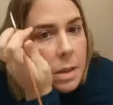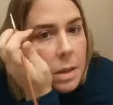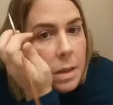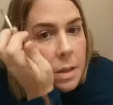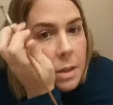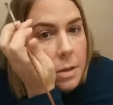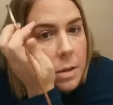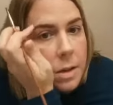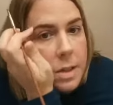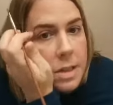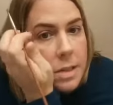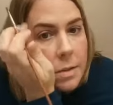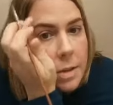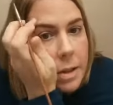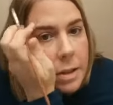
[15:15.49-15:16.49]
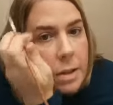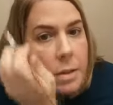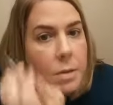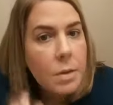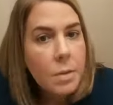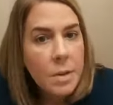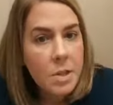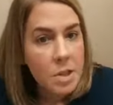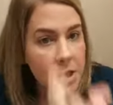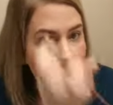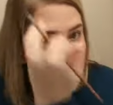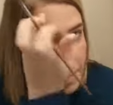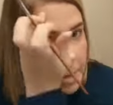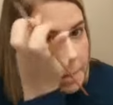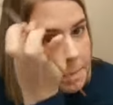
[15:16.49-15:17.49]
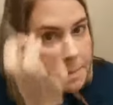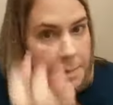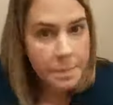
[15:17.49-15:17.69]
Got a little crazy right there. I don't know what just happened.